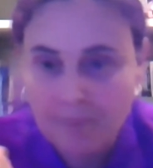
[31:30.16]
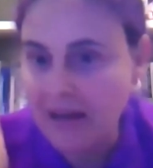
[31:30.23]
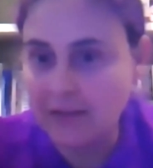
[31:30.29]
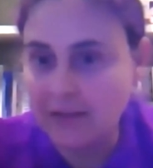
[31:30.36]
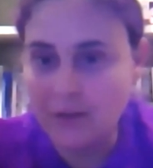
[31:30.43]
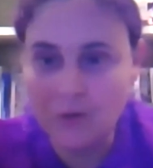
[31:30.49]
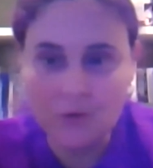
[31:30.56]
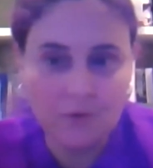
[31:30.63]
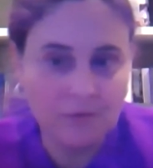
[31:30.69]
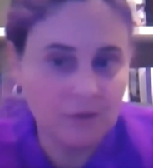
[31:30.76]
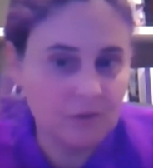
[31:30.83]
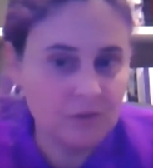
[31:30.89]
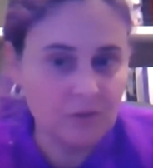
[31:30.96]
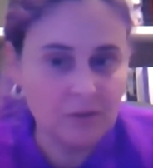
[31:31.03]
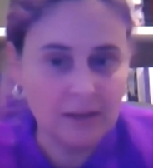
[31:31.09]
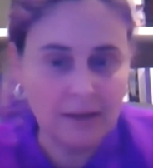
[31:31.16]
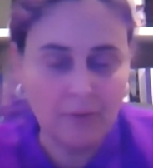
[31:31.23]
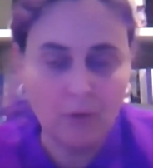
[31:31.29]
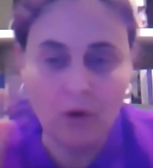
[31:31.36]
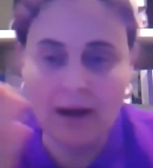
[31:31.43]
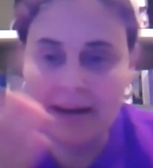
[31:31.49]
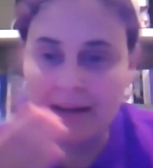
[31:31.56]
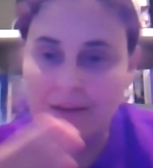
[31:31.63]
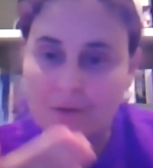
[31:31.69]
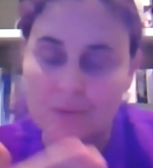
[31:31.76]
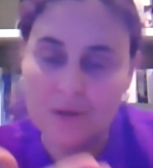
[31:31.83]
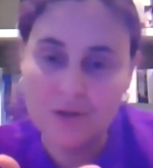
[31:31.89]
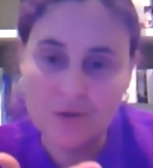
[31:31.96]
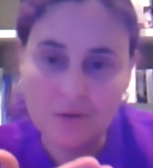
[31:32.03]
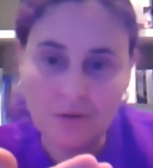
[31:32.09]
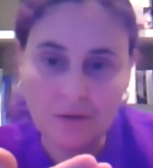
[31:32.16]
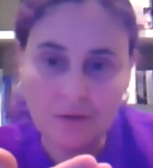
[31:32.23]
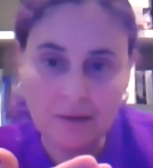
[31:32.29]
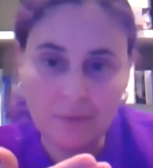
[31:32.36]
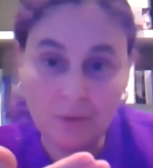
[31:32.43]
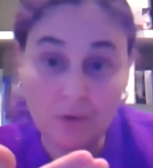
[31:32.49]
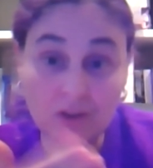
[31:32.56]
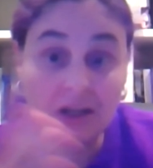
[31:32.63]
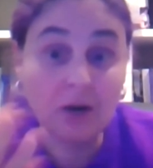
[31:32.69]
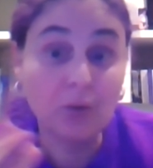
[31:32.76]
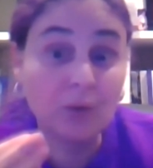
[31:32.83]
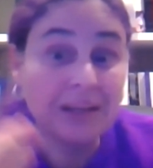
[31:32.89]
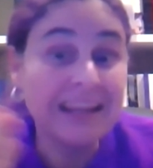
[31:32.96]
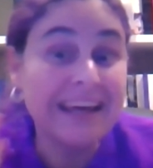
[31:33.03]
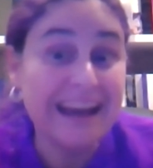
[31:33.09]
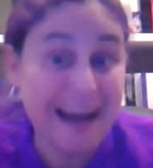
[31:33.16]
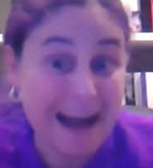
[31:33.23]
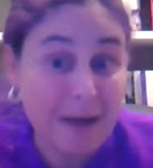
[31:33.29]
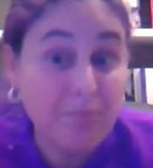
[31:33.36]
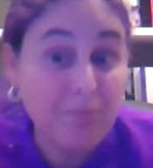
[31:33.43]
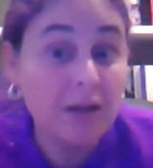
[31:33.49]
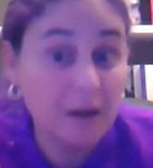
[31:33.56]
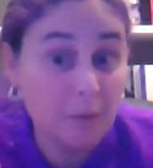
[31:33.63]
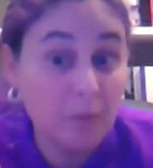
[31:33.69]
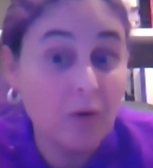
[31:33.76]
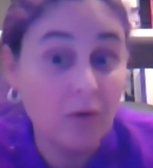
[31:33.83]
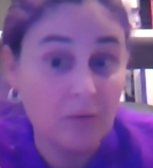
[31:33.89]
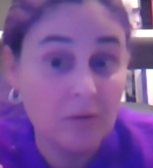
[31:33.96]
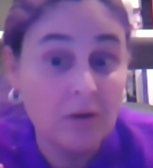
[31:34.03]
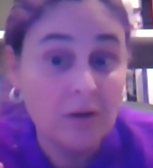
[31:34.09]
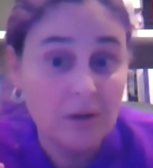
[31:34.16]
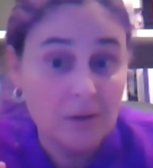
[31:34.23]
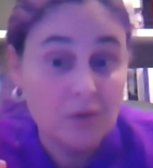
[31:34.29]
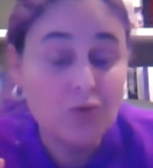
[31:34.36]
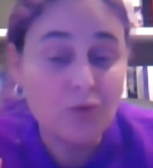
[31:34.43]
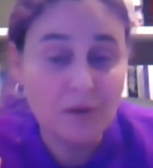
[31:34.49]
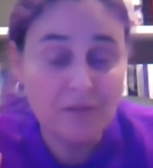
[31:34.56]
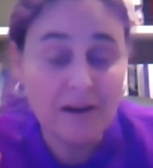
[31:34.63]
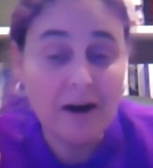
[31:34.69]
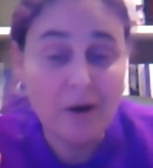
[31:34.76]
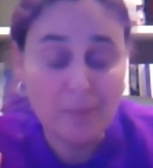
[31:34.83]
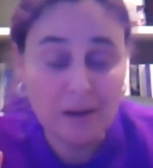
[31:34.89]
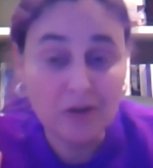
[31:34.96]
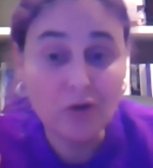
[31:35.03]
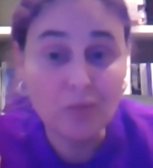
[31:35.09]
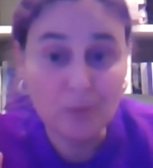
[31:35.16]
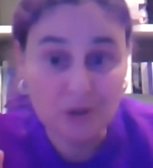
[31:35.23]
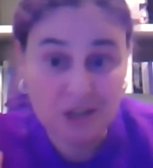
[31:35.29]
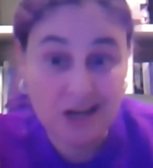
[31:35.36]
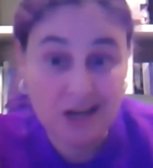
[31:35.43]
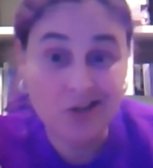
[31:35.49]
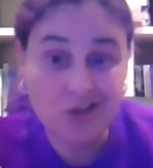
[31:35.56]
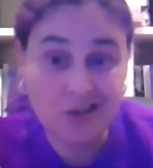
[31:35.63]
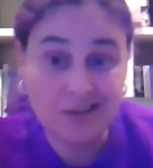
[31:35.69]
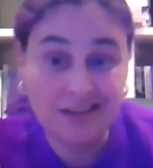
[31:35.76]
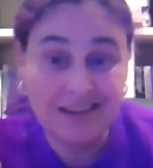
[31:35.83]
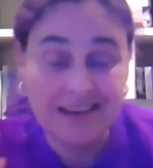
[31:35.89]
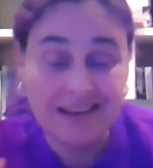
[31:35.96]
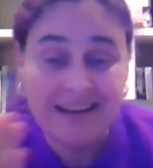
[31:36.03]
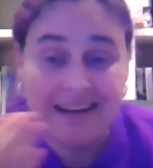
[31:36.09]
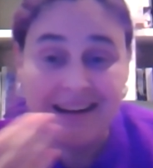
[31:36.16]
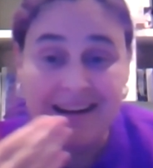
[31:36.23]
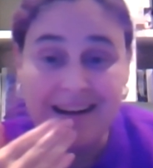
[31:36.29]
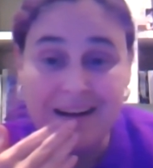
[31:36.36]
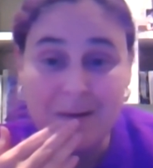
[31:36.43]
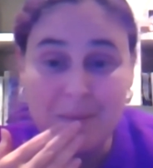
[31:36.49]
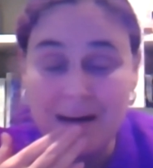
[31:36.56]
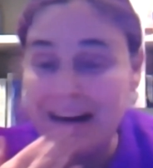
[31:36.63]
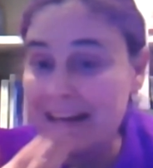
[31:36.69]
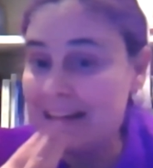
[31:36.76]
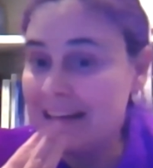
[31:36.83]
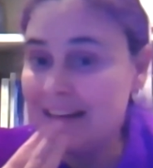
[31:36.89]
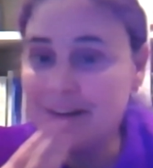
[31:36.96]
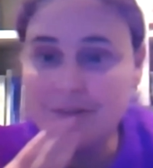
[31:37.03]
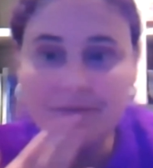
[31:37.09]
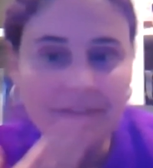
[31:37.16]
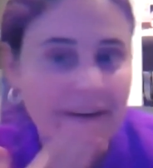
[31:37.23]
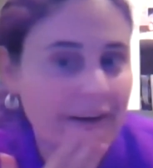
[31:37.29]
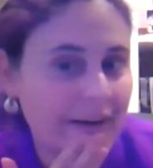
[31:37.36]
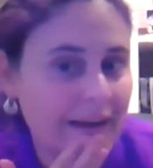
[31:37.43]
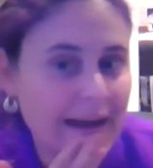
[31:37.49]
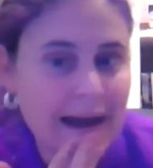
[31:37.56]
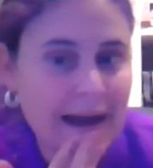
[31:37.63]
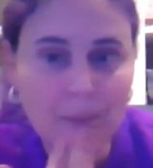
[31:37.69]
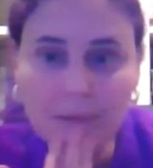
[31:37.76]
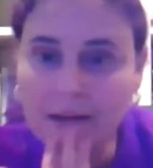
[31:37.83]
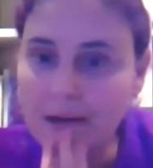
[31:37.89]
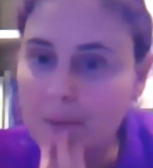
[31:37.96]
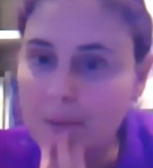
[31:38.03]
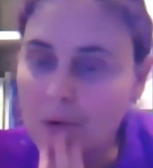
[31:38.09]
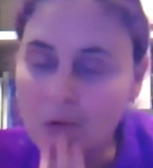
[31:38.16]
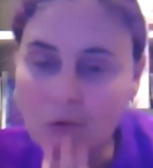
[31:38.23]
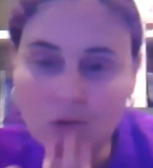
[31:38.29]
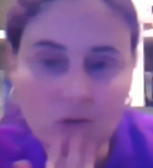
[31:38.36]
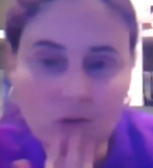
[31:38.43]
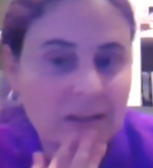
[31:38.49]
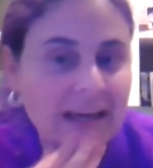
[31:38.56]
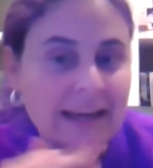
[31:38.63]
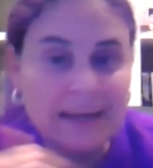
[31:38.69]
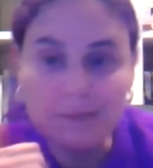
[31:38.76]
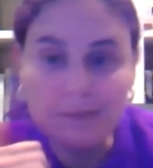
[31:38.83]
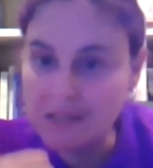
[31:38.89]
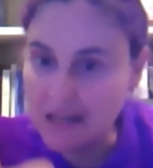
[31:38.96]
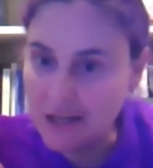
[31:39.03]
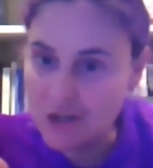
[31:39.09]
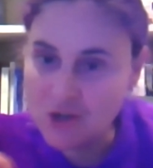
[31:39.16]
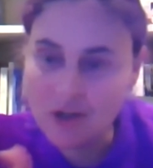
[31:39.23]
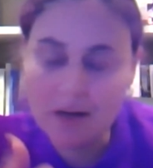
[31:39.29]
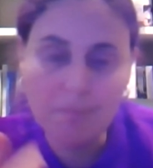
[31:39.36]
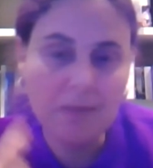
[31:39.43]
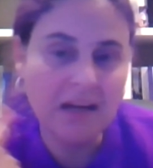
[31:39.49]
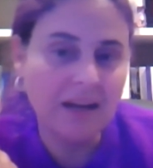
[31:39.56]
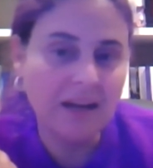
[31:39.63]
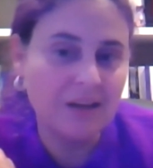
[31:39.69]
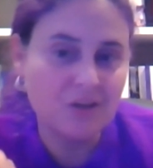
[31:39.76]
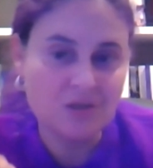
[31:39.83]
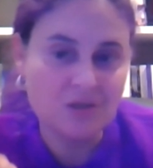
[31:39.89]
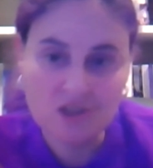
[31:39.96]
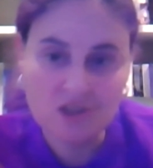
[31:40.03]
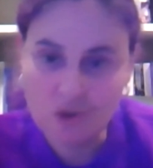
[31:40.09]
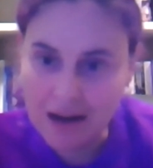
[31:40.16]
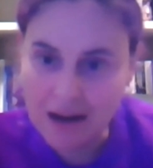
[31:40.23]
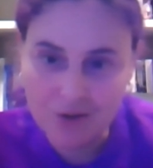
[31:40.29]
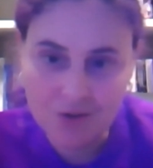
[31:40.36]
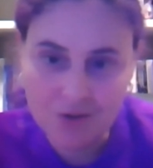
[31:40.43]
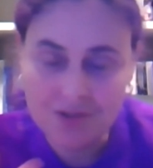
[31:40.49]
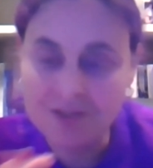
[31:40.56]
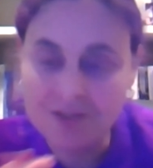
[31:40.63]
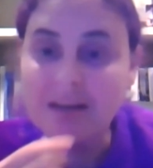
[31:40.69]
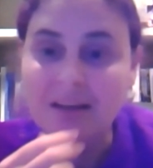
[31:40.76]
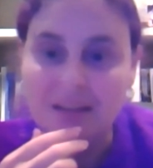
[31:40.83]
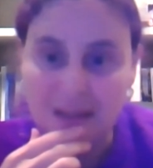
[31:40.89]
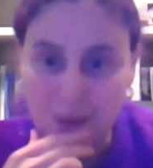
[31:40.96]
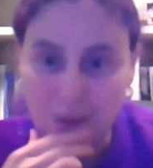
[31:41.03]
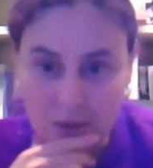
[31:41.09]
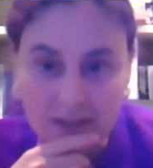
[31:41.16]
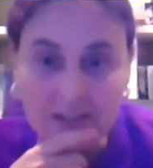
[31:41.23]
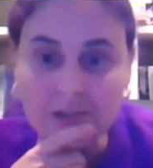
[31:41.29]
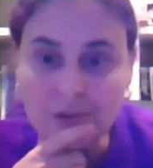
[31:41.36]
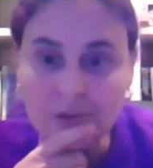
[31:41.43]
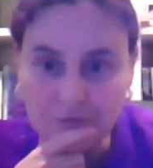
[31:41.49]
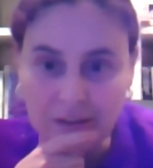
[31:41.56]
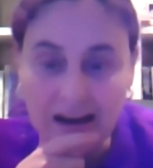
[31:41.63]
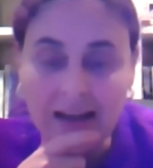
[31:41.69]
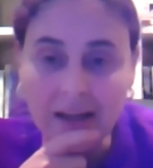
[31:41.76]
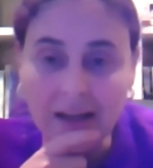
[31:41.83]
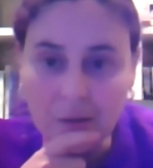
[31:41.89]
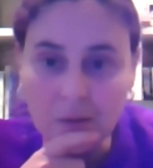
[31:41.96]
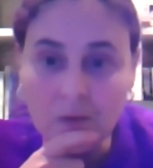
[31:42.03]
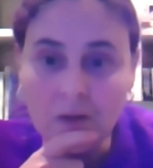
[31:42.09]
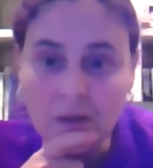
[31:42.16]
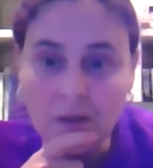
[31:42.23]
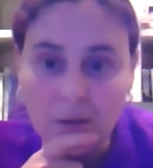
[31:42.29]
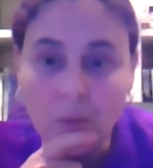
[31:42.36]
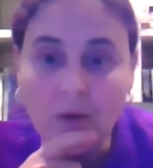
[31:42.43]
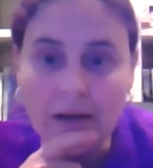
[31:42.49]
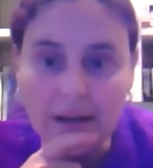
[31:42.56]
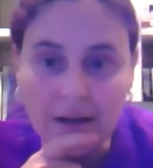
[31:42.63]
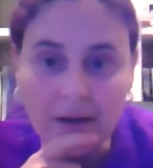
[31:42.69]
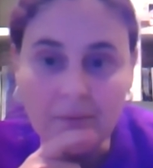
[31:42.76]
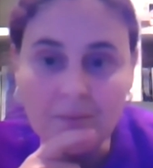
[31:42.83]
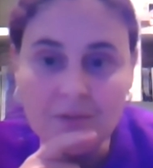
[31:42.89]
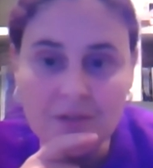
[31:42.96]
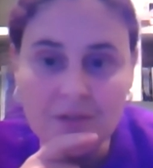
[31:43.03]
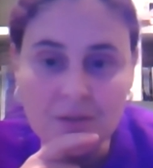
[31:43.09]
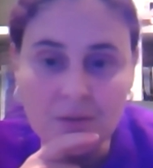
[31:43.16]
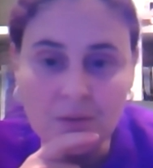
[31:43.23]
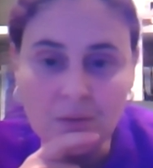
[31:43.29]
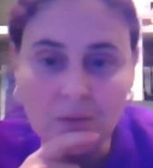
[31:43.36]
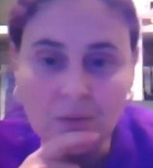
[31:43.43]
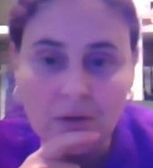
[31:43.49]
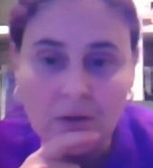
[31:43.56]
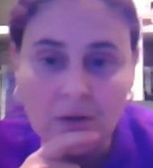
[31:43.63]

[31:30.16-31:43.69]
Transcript: at the universal level and at the regional level that are really applicable to environmental protection. And I think they're very applicable to the adaptation and mitigation strategies that we need to follow when it comes to